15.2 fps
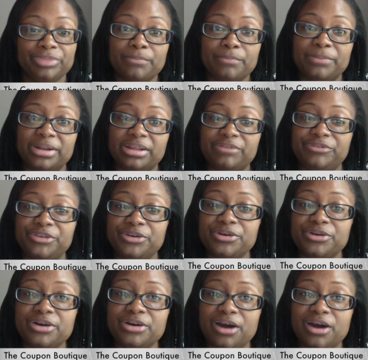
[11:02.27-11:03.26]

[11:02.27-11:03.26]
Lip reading: But if your